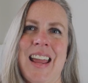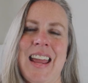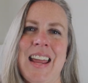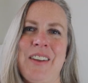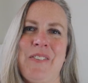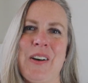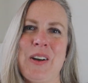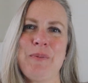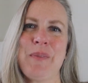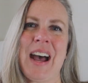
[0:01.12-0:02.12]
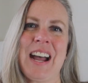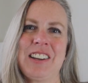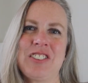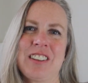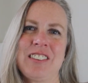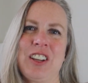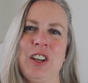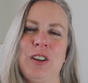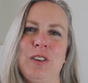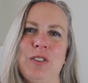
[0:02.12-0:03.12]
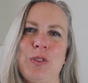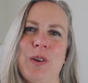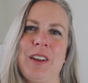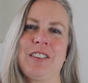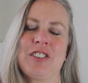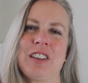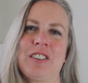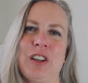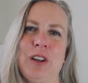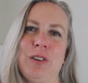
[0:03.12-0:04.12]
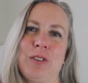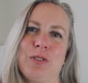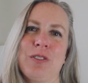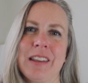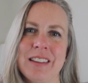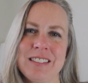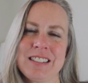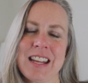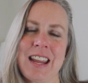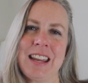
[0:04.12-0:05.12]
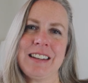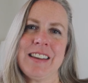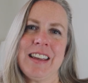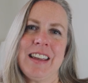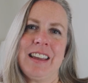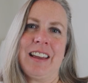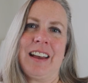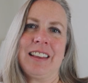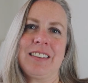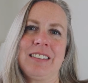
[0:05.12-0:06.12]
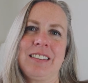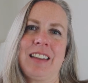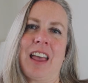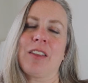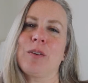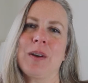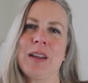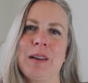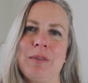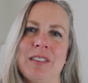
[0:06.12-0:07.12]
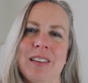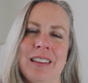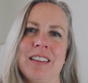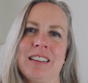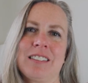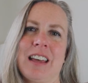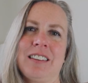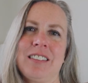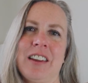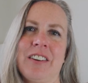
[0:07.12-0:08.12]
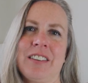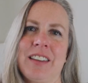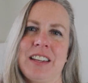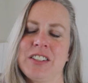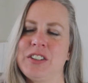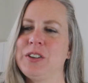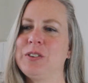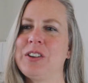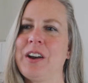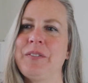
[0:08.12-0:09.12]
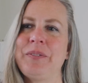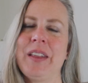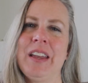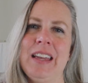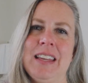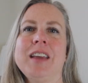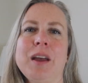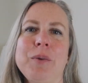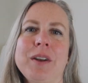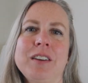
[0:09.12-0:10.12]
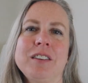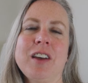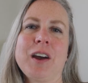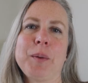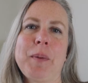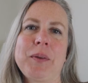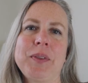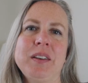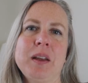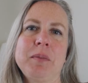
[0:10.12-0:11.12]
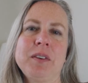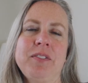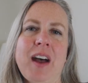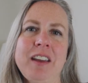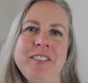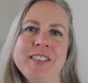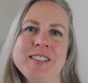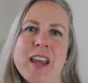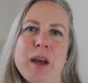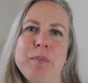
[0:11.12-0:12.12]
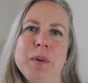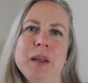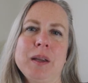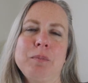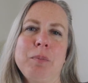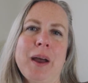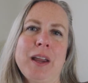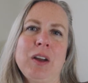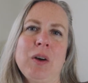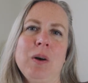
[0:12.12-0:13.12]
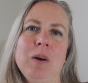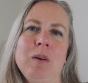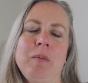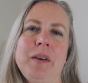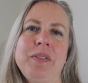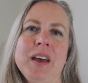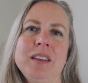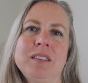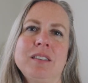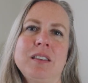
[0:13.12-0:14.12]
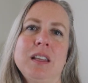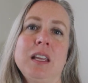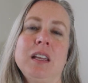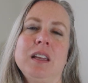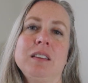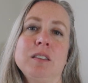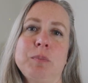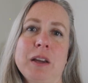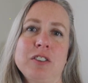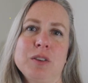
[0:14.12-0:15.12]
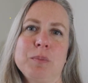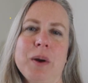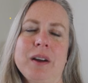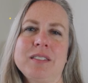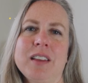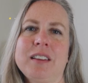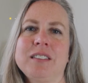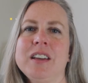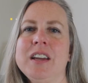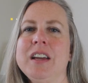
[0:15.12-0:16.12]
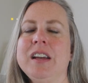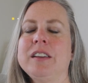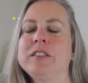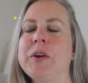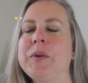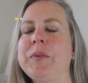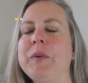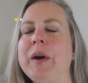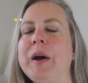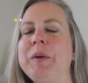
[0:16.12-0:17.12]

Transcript: Hey, welcome back. Jessica Oots with Jessica Oots Real Estate. Keller Williams Success here in Layton, Utah. Today I wanted to talk about the number 5 step in buying a home, and that's the inspection process. So